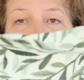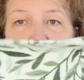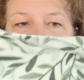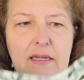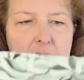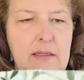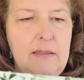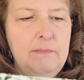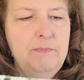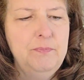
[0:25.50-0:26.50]

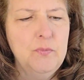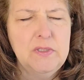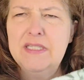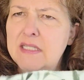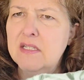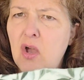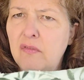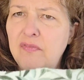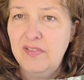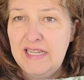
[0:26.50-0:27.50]
the, what's this
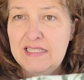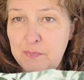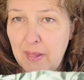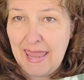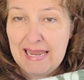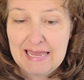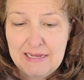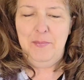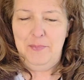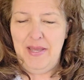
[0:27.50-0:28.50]
called, fleece
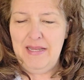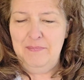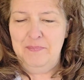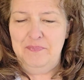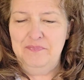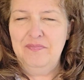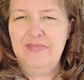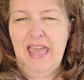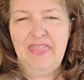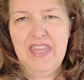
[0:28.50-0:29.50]
blanket, but
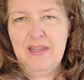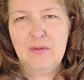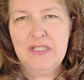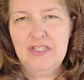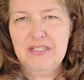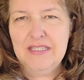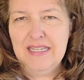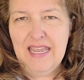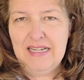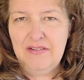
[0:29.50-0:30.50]
I think it was just the
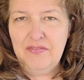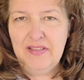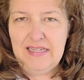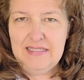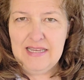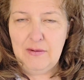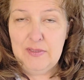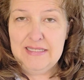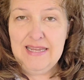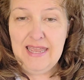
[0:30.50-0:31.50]
kind of fleece I
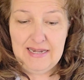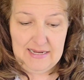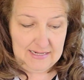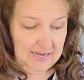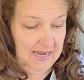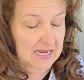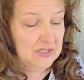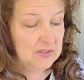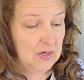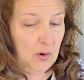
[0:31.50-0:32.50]
was cutting.
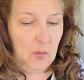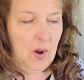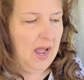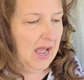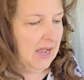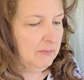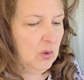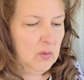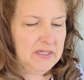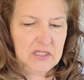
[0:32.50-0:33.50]
So I'm
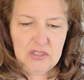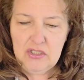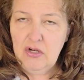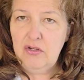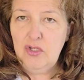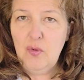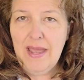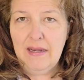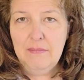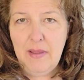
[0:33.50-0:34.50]
going to show you
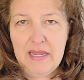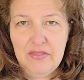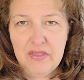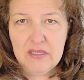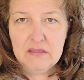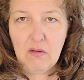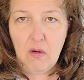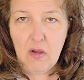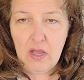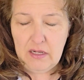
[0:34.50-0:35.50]
how to make this
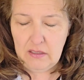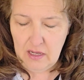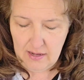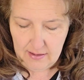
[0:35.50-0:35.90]
on